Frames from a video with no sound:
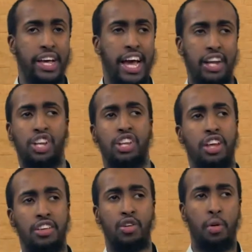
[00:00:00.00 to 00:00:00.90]
and she
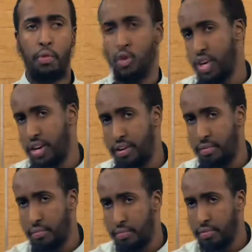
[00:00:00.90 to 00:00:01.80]
does abortion.
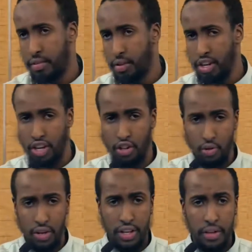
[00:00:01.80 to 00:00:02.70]
What does she
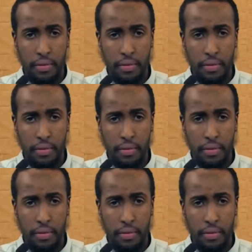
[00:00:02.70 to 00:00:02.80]
do?